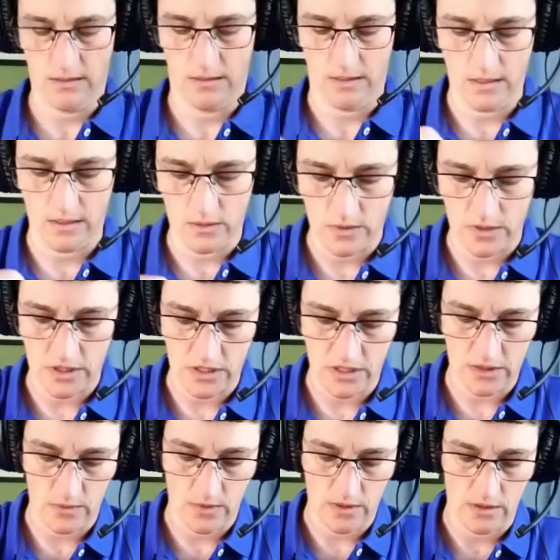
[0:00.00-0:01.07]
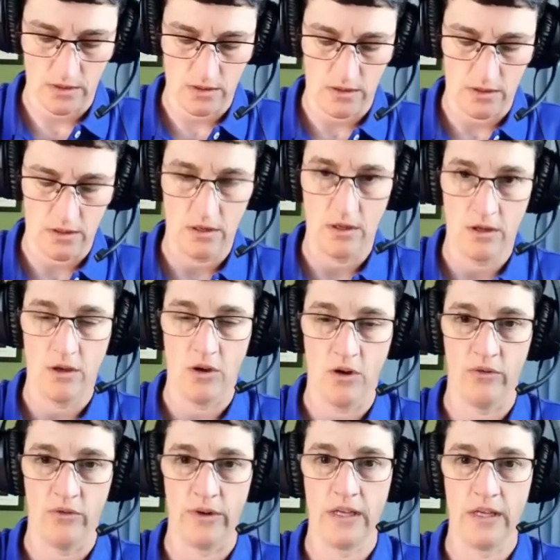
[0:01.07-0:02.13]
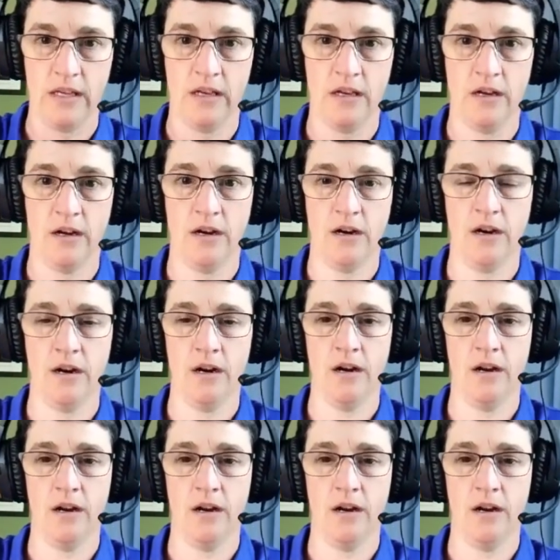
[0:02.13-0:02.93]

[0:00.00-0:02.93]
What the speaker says: and switch this one over here.